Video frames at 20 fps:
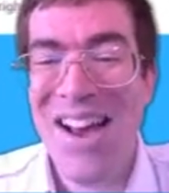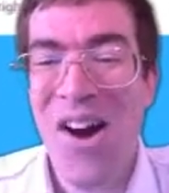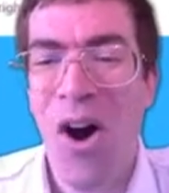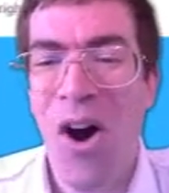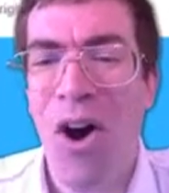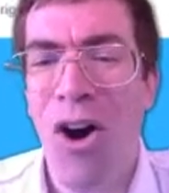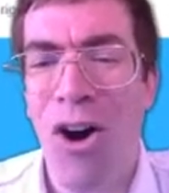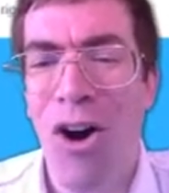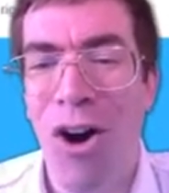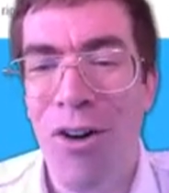
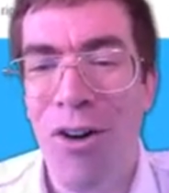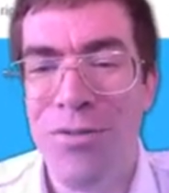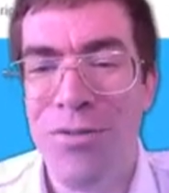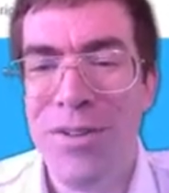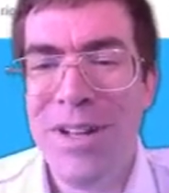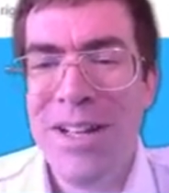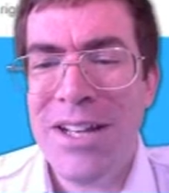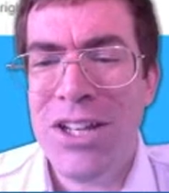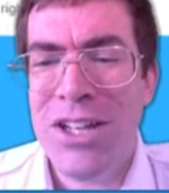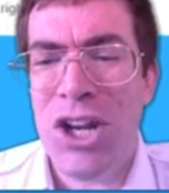of,
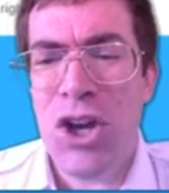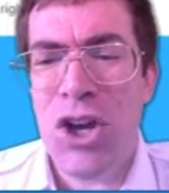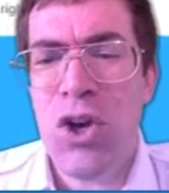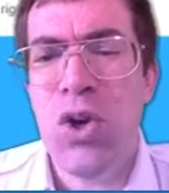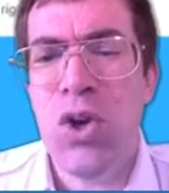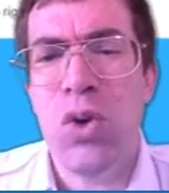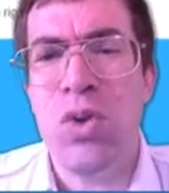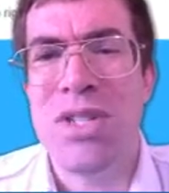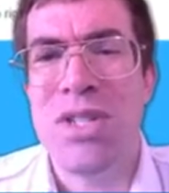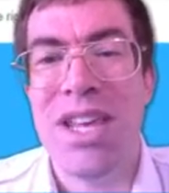
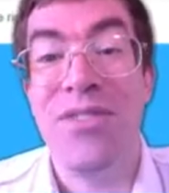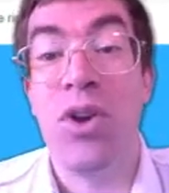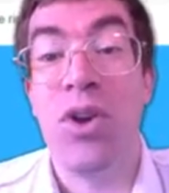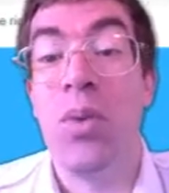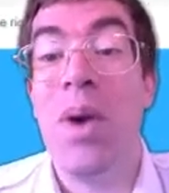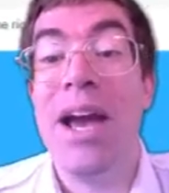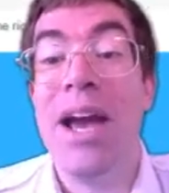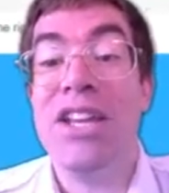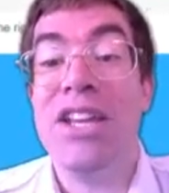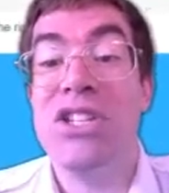who's giving
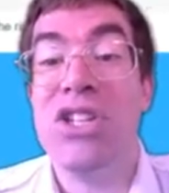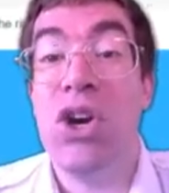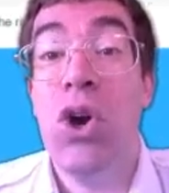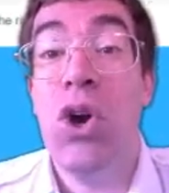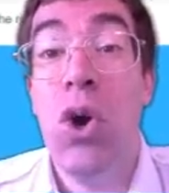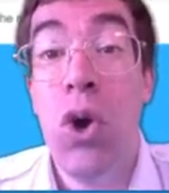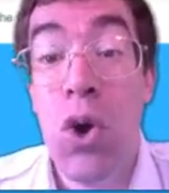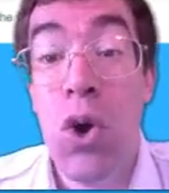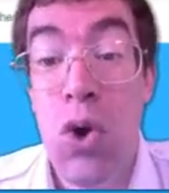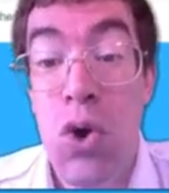way to
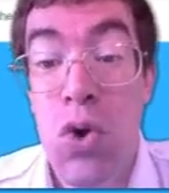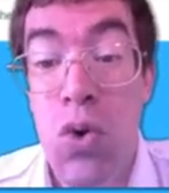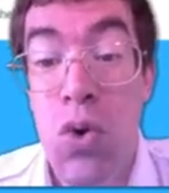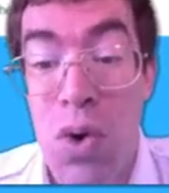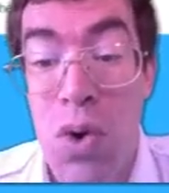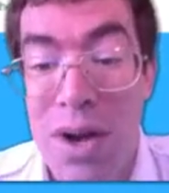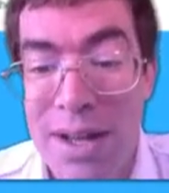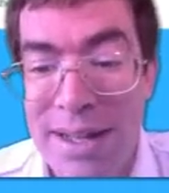who.